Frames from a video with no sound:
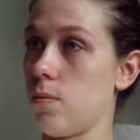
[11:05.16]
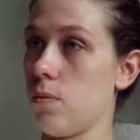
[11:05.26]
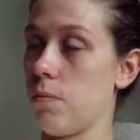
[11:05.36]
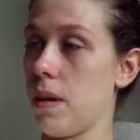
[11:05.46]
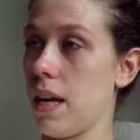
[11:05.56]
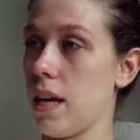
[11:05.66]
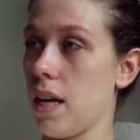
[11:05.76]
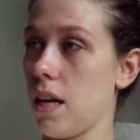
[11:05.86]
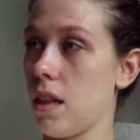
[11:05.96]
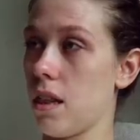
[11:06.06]
will
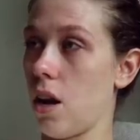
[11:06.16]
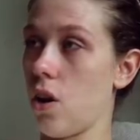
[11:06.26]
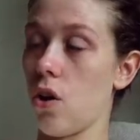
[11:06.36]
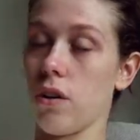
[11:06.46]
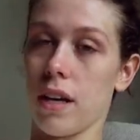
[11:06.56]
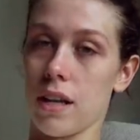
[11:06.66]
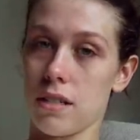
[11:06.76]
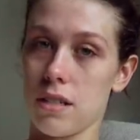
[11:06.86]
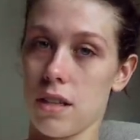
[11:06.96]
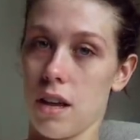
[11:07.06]
be the
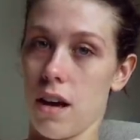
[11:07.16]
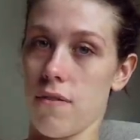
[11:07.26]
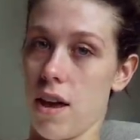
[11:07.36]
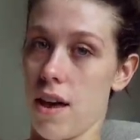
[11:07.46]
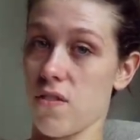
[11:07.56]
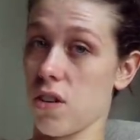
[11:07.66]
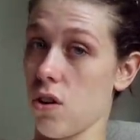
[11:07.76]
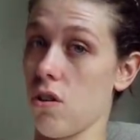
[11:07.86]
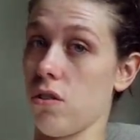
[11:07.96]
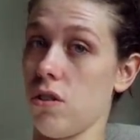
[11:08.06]
longest that I've ever
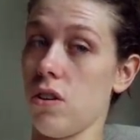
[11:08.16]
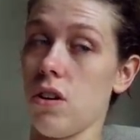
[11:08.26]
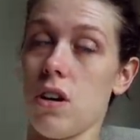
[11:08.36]
gone